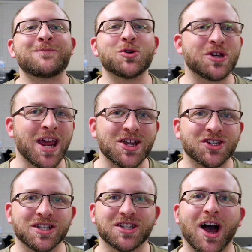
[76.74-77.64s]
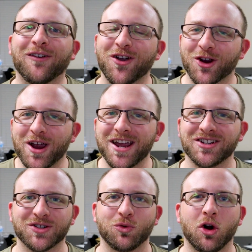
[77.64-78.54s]
mutations of your
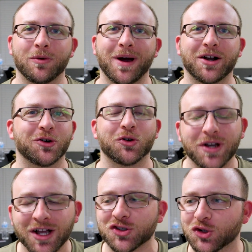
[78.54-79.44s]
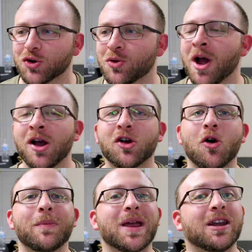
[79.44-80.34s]
Asian water monitor, not true
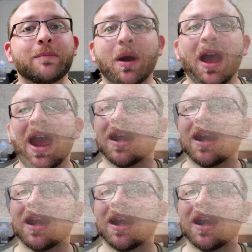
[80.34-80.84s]
comeini. But